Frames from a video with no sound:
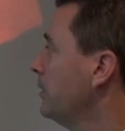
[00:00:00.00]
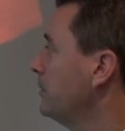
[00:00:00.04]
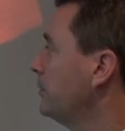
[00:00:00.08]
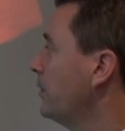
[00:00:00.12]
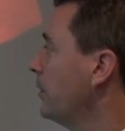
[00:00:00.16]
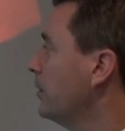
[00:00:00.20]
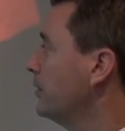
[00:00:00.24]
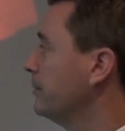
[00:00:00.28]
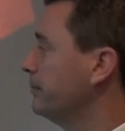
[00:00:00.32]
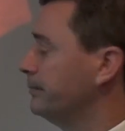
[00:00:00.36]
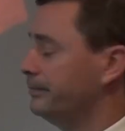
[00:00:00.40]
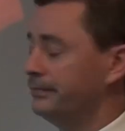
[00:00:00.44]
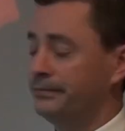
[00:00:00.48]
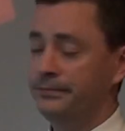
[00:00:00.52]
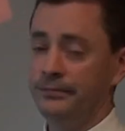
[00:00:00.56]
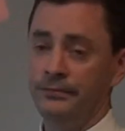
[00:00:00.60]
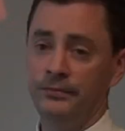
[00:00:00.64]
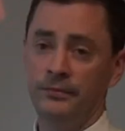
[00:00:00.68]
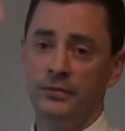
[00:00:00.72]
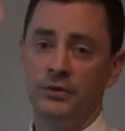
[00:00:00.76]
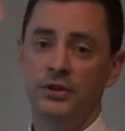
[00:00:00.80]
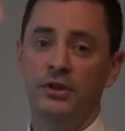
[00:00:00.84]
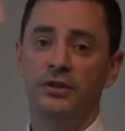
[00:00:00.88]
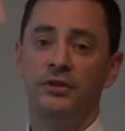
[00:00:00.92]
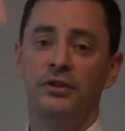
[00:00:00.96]
So,
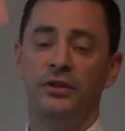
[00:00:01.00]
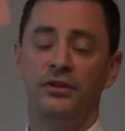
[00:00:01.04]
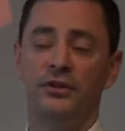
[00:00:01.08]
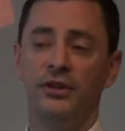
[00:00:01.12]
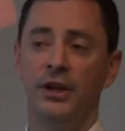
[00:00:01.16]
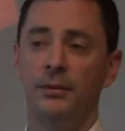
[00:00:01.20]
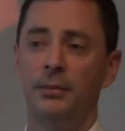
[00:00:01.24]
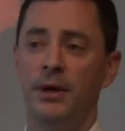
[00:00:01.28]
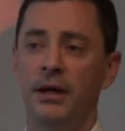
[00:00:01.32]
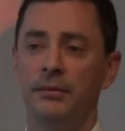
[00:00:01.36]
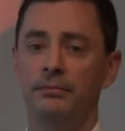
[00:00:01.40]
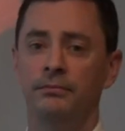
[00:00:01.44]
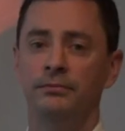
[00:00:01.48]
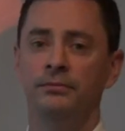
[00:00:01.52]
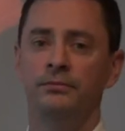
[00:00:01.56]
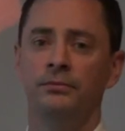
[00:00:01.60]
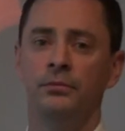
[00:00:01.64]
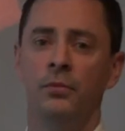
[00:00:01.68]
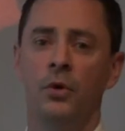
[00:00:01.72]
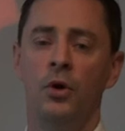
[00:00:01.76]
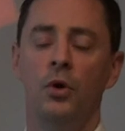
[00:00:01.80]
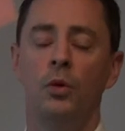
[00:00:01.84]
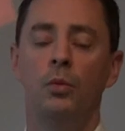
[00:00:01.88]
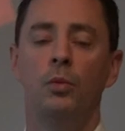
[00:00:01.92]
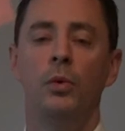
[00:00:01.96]
just to sum
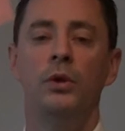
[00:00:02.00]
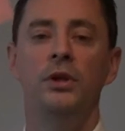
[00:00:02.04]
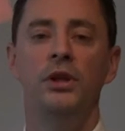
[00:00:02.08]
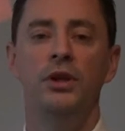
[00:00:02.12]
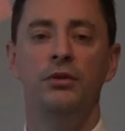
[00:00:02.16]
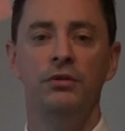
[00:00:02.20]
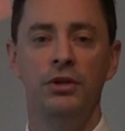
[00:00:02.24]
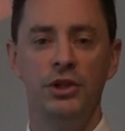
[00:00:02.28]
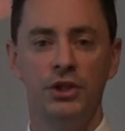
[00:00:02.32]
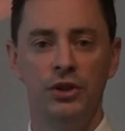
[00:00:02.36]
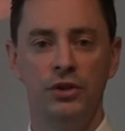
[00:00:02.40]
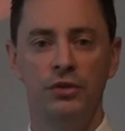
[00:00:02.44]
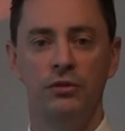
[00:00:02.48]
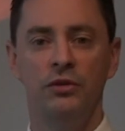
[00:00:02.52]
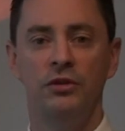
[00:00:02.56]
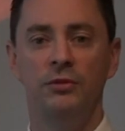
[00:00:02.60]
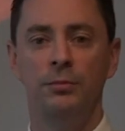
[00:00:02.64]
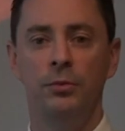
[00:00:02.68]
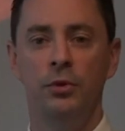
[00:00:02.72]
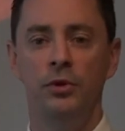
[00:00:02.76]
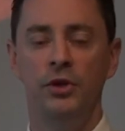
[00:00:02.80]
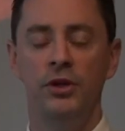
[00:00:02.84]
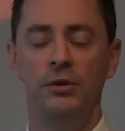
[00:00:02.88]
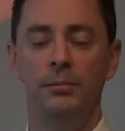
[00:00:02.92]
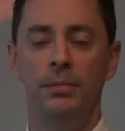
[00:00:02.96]
up, will your
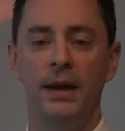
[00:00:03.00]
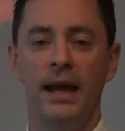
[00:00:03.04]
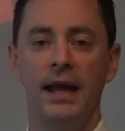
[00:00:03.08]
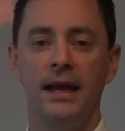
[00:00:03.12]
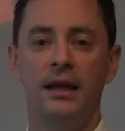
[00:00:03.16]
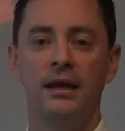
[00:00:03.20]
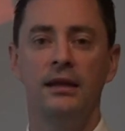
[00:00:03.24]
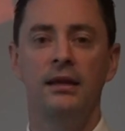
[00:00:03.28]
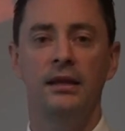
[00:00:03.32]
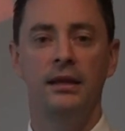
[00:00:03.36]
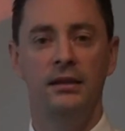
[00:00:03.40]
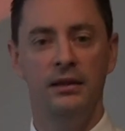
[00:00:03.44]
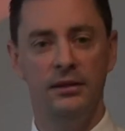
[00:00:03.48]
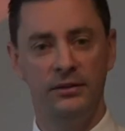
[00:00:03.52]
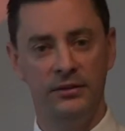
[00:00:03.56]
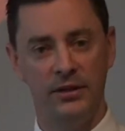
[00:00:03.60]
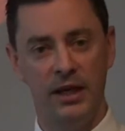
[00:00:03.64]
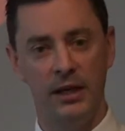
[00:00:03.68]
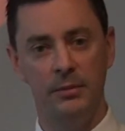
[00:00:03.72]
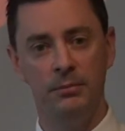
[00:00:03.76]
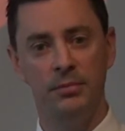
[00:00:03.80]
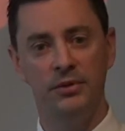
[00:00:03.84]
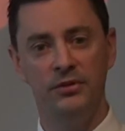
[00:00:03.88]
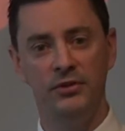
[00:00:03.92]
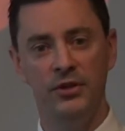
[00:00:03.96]
insurance put you back in the
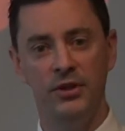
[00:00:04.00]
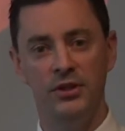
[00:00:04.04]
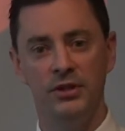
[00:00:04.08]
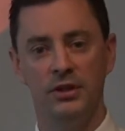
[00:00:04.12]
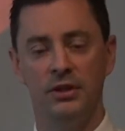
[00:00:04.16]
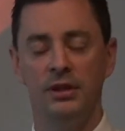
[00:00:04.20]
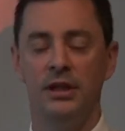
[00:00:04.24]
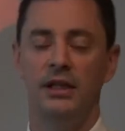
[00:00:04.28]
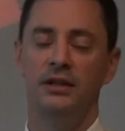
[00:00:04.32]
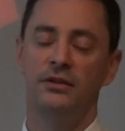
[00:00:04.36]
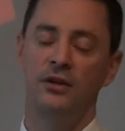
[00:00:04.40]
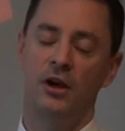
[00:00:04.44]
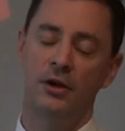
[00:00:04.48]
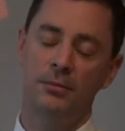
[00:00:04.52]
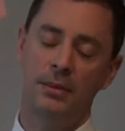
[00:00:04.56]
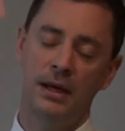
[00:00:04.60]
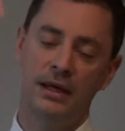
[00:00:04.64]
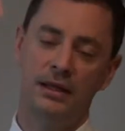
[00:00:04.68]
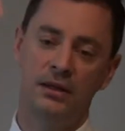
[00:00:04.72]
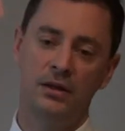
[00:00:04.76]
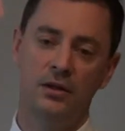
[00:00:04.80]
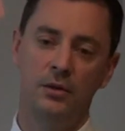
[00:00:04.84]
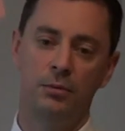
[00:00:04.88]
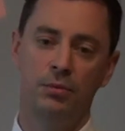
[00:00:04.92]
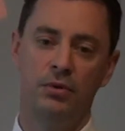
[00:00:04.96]
same position? Let's go
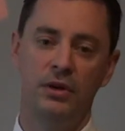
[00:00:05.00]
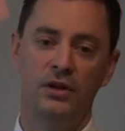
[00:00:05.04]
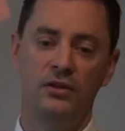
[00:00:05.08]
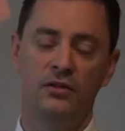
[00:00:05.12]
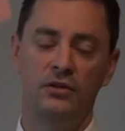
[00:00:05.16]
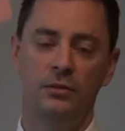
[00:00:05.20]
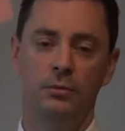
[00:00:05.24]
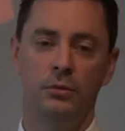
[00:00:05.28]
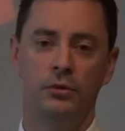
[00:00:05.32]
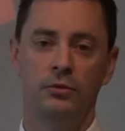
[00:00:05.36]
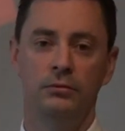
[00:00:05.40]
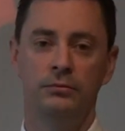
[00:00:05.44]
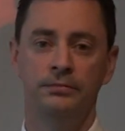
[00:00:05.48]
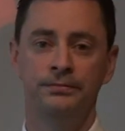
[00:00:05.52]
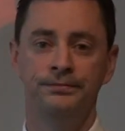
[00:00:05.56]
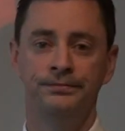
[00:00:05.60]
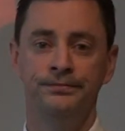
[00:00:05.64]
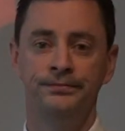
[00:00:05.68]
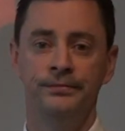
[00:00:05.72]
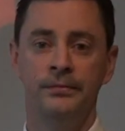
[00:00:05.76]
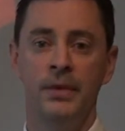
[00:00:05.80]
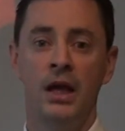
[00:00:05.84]
back to the principle.